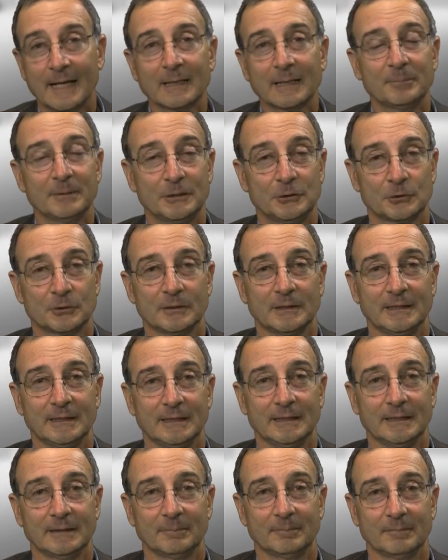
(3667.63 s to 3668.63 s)
to be
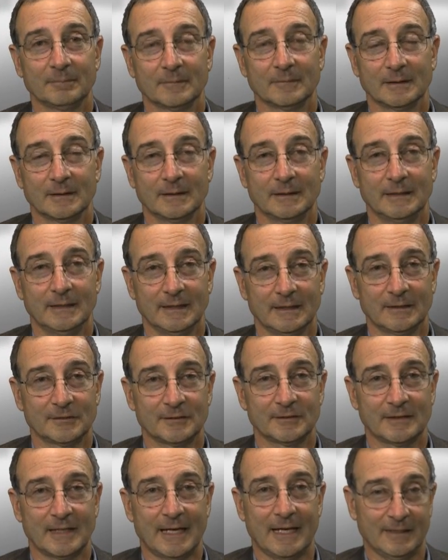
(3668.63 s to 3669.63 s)
treating this
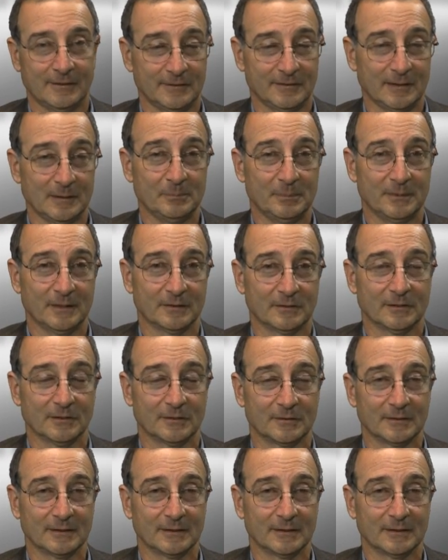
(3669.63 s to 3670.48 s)
as a business.